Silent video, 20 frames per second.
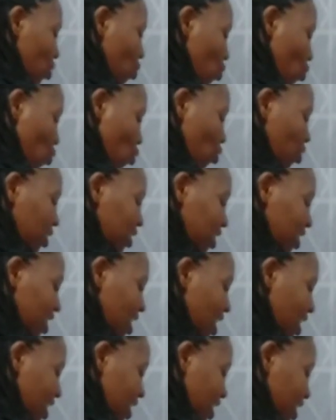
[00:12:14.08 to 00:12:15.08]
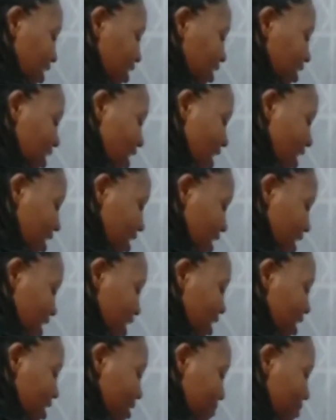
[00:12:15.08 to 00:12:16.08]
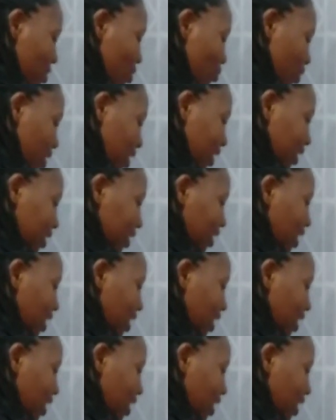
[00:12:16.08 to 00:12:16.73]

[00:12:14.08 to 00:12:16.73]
Water is an enemy when it